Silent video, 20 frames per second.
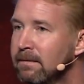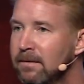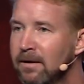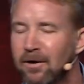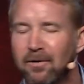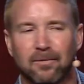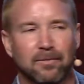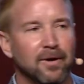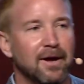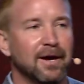
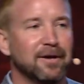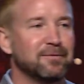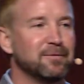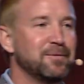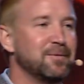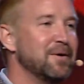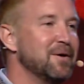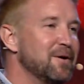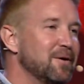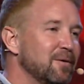Hold on, guys.
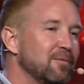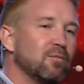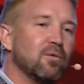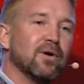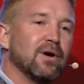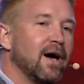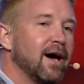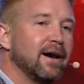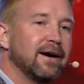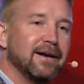We're
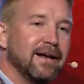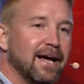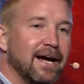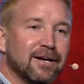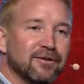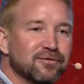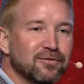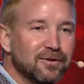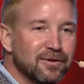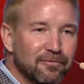not in
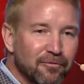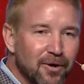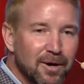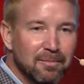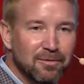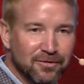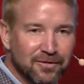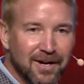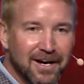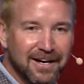Nashville and
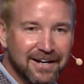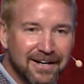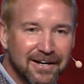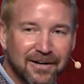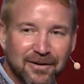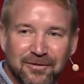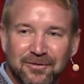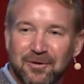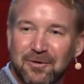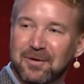Reba's not
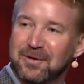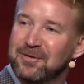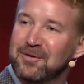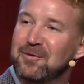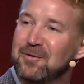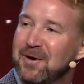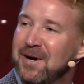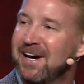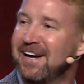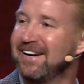here, so it's
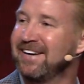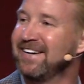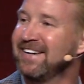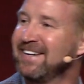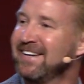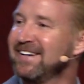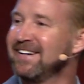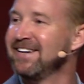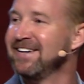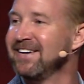okay,
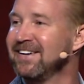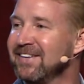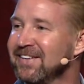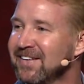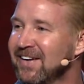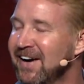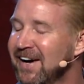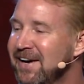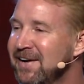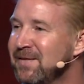
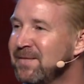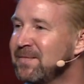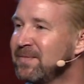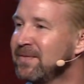right?